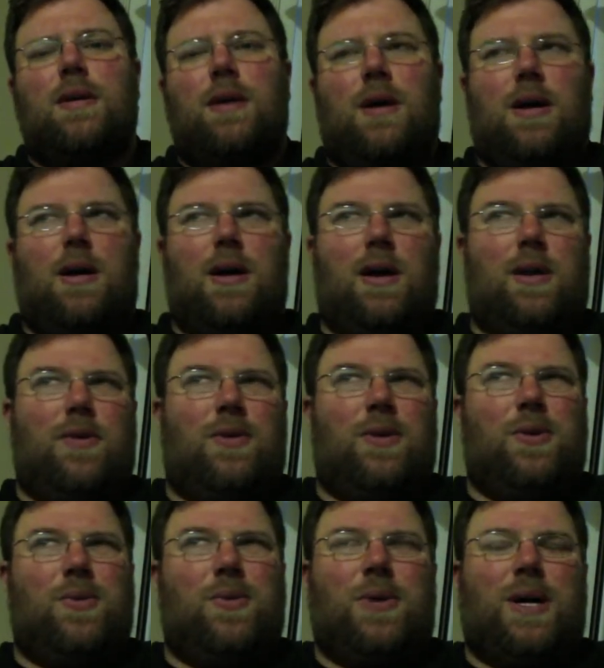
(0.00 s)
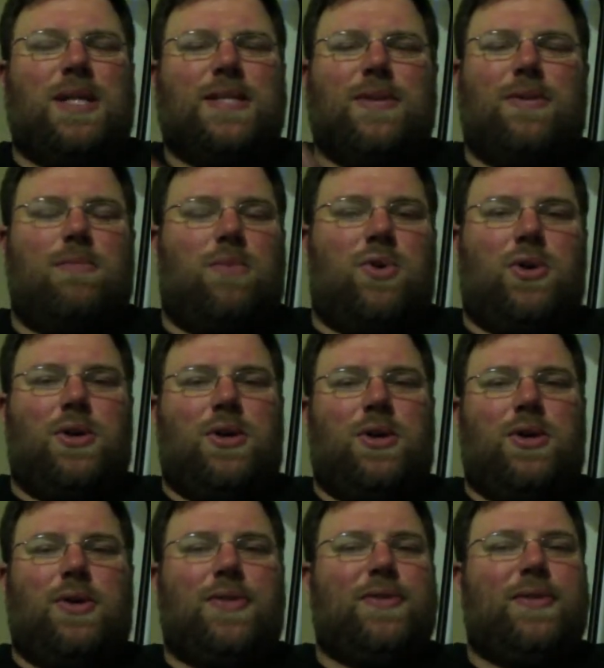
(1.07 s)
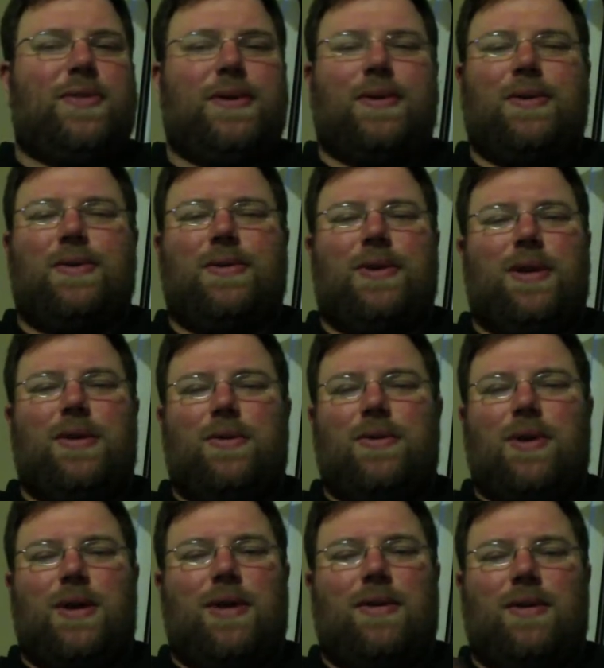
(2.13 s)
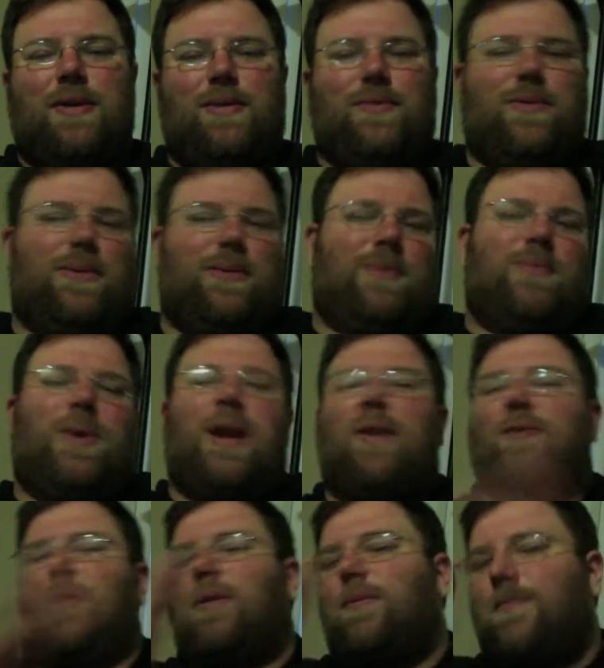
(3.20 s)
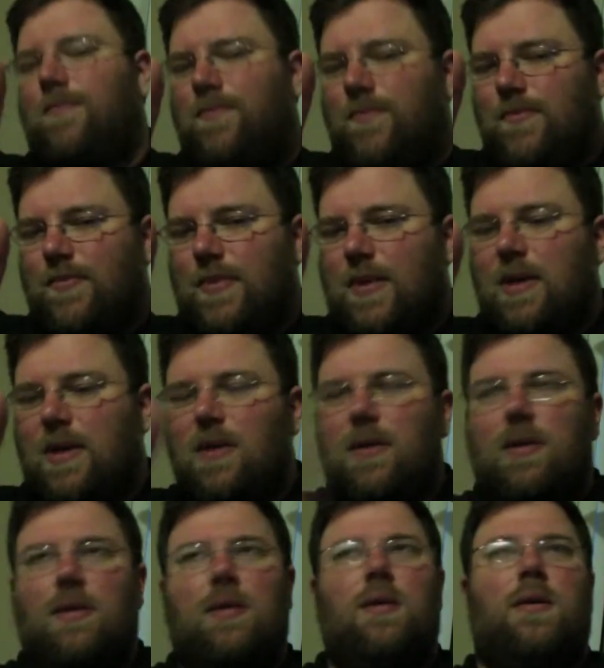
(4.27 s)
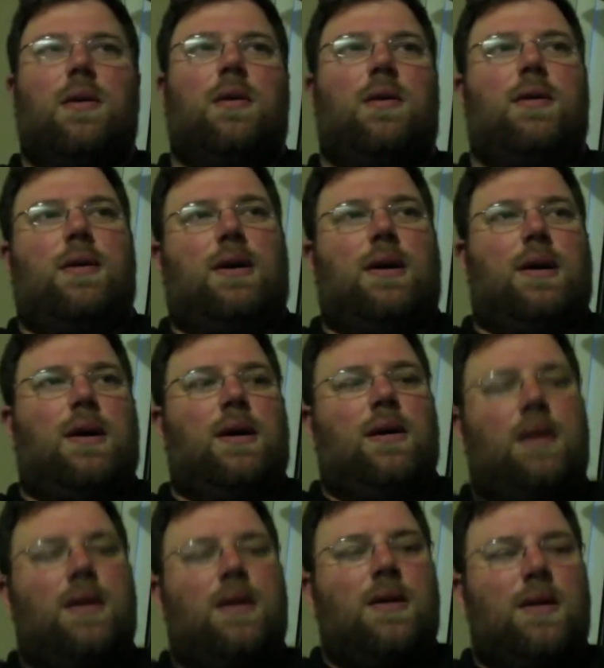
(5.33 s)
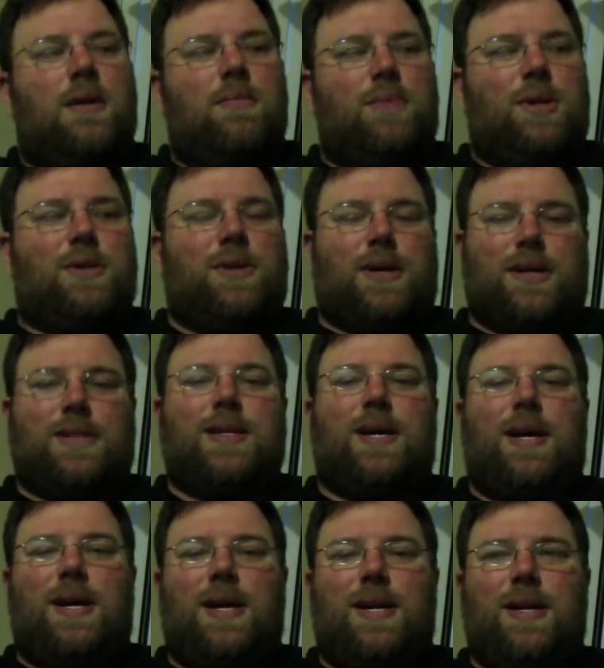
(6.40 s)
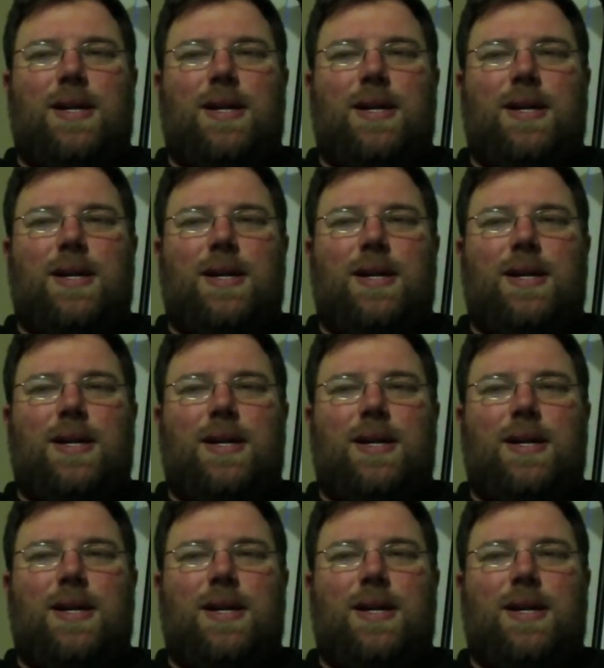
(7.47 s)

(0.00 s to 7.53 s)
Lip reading: I know the new gods are immortal, so I don't know how that is. Whatever. But Darkseid